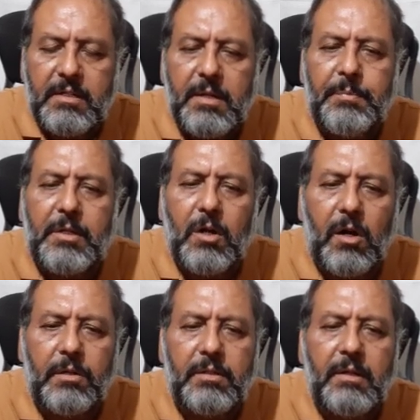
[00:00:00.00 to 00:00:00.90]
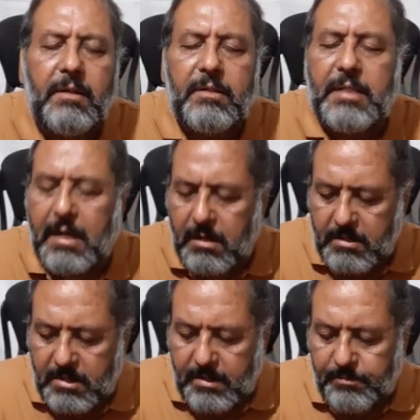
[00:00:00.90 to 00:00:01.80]
because the
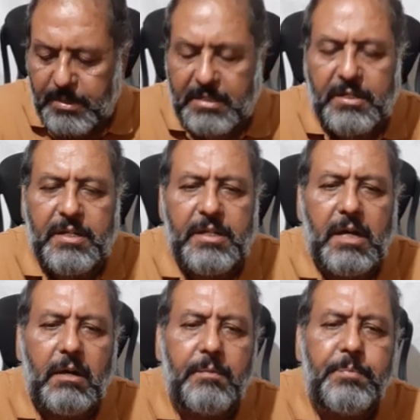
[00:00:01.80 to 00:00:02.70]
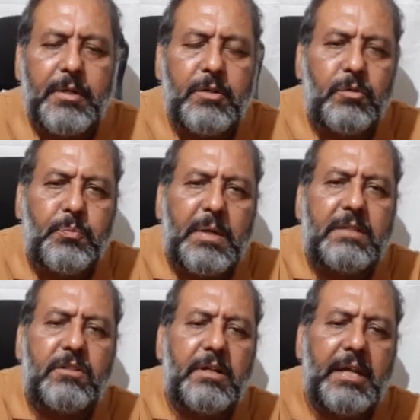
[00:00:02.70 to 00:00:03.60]
bacteria produce
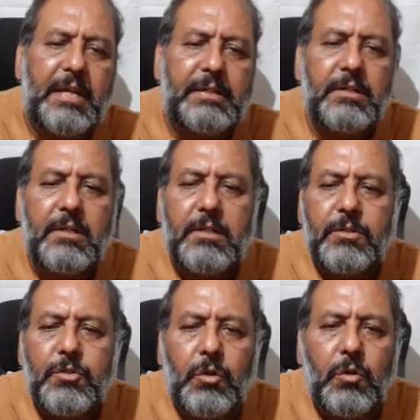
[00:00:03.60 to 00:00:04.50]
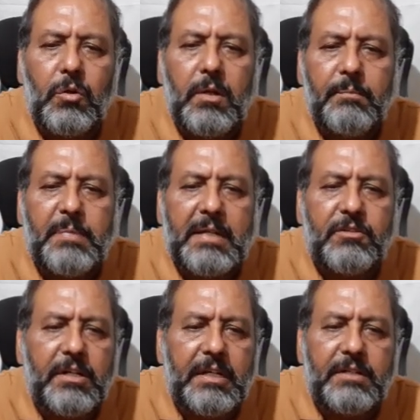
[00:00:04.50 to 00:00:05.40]
penicillin, so
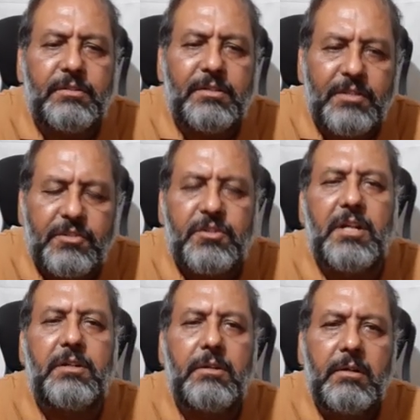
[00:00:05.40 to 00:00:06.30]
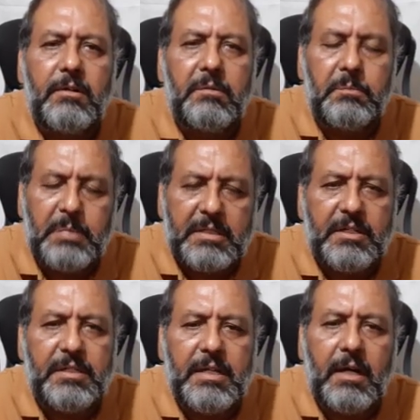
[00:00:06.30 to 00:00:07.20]
penicillin resistant
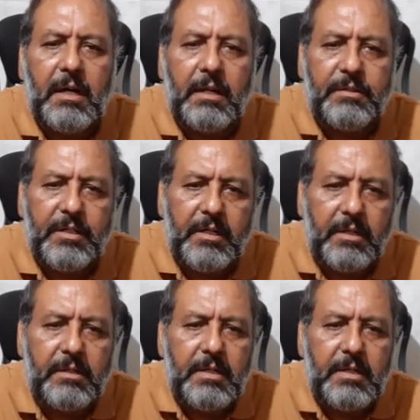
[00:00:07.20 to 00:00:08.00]
bacteria are there.